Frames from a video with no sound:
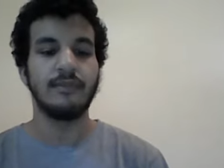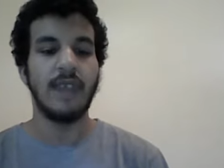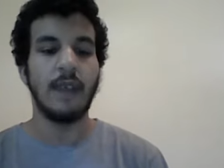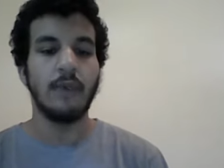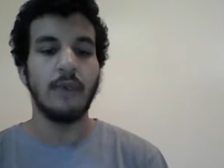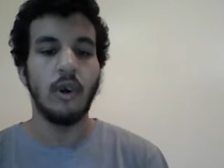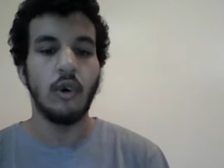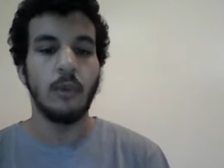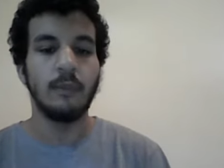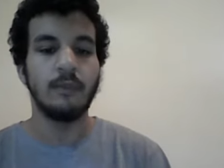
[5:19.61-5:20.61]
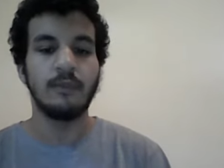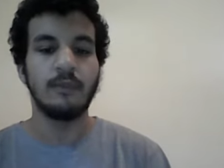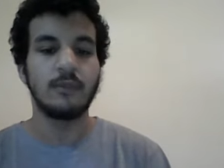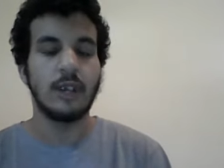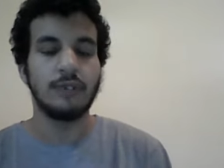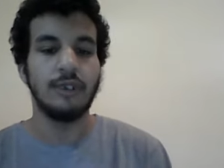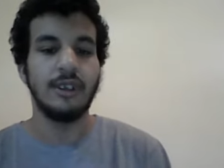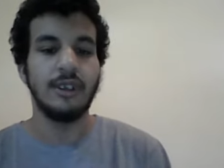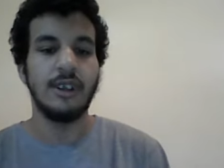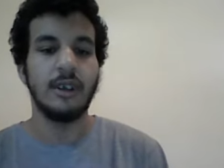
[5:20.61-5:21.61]
down home
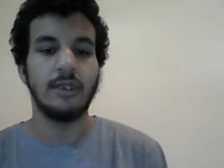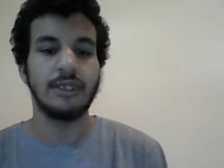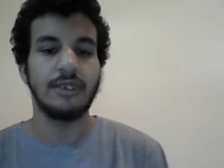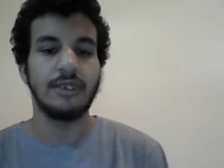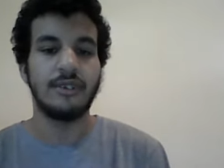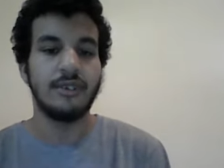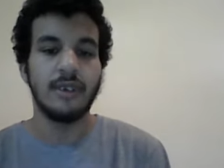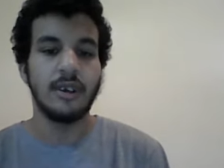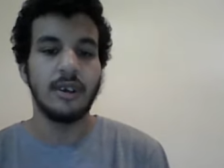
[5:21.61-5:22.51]
country, like just